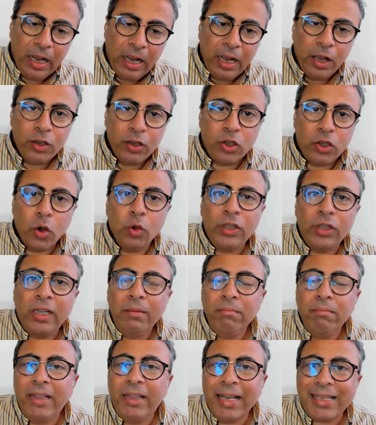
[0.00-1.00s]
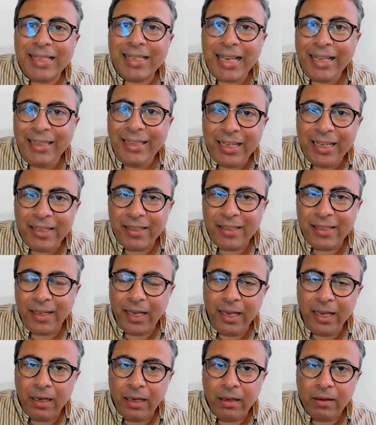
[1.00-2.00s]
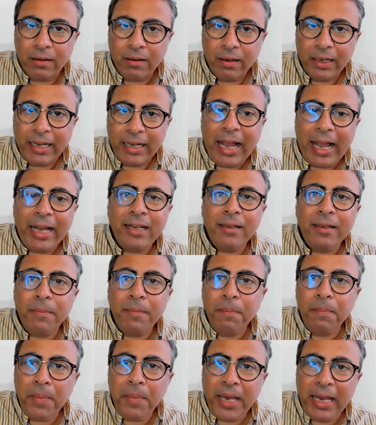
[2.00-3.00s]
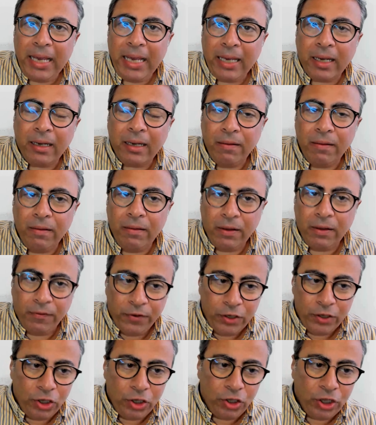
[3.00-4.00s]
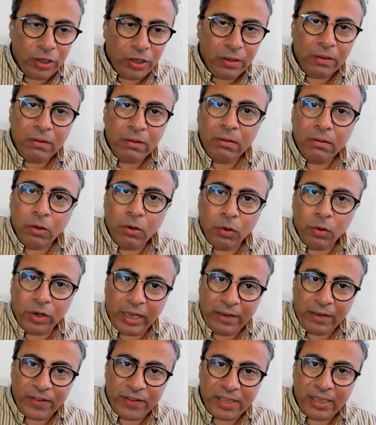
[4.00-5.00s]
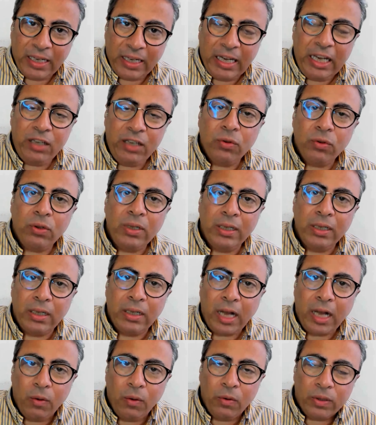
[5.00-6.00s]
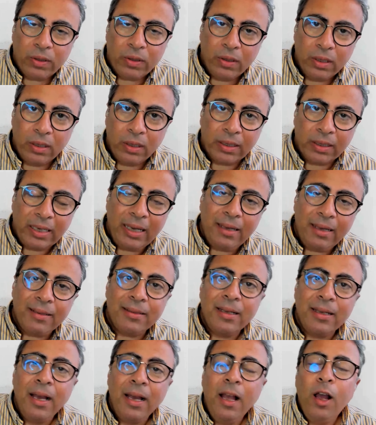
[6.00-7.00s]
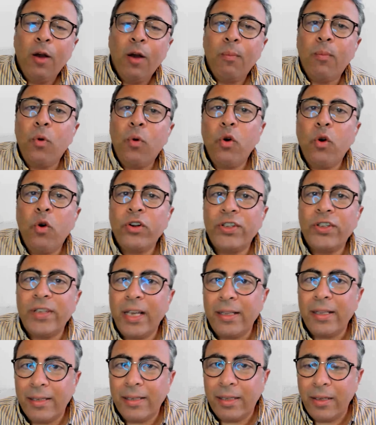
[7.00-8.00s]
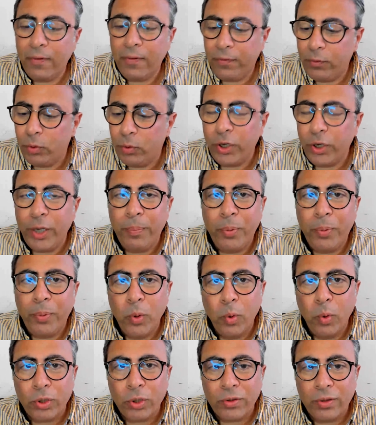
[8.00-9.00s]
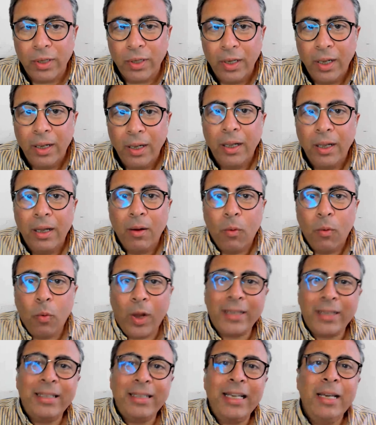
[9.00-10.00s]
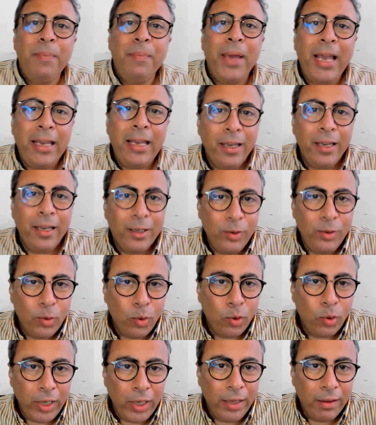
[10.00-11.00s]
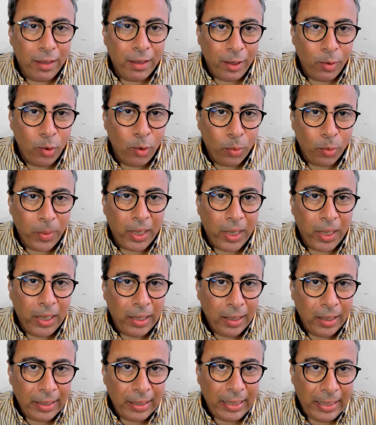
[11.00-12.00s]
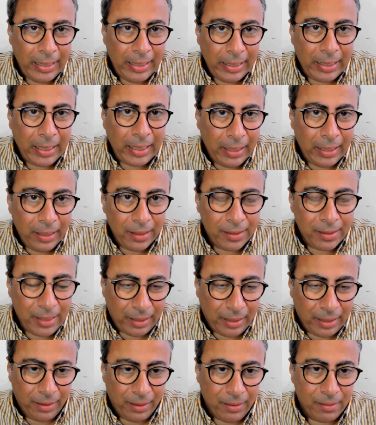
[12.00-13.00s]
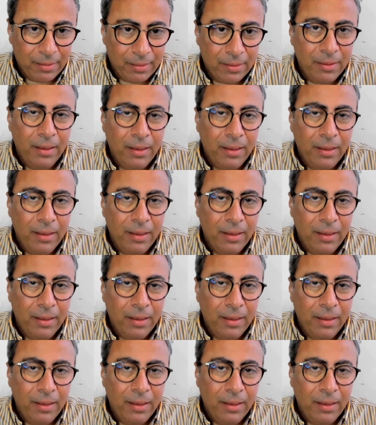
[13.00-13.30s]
So the settings here can make the physician or the investigator in our case more sensitive to report what he may ignore in the normal clinical settings.